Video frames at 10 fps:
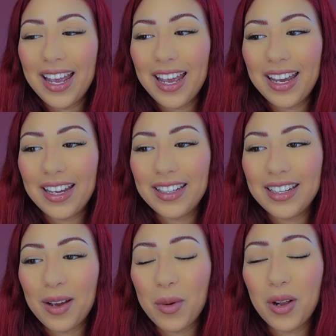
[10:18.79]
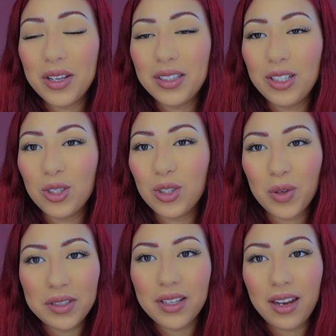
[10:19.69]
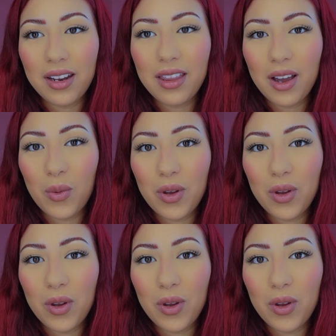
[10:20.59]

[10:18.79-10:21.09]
And I'm honestly just so excited that